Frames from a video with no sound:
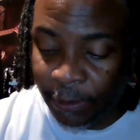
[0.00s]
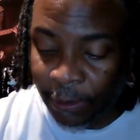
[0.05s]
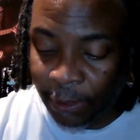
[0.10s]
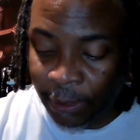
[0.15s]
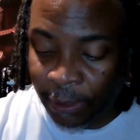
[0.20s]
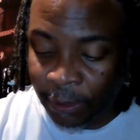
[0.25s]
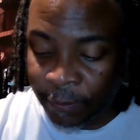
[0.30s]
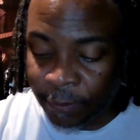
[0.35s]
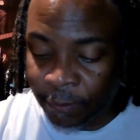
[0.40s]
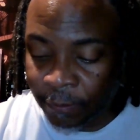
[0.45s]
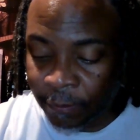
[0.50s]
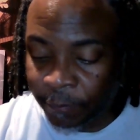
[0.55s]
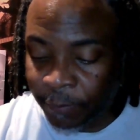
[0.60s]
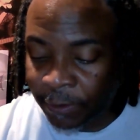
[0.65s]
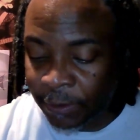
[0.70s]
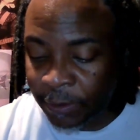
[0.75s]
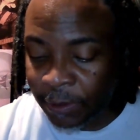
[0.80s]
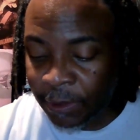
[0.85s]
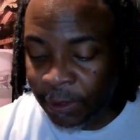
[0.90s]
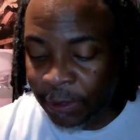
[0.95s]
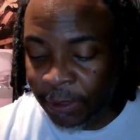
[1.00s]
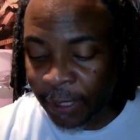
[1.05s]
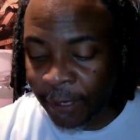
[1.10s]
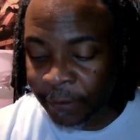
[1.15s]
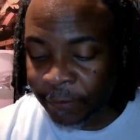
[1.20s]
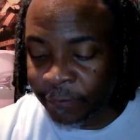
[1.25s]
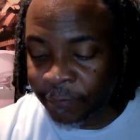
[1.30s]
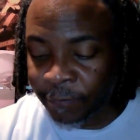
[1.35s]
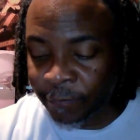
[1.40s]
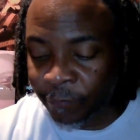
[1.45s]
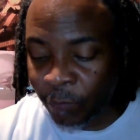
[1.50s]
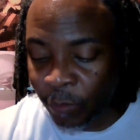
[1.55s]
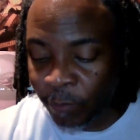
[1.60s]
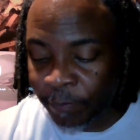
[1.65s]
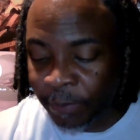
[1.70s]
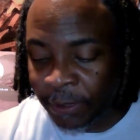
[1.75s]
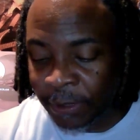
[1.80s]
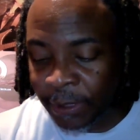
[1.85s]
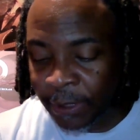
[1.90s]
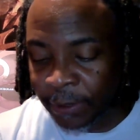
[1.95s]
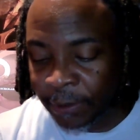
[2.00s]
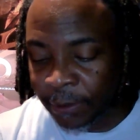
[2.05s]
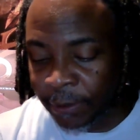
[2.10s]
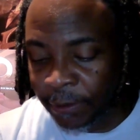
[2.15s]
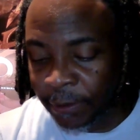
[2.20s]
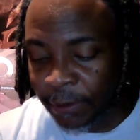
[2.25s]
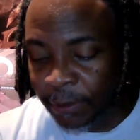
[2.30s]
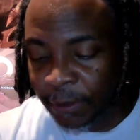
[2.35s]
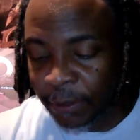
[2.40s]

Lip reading: There would be key characters that won't be in it.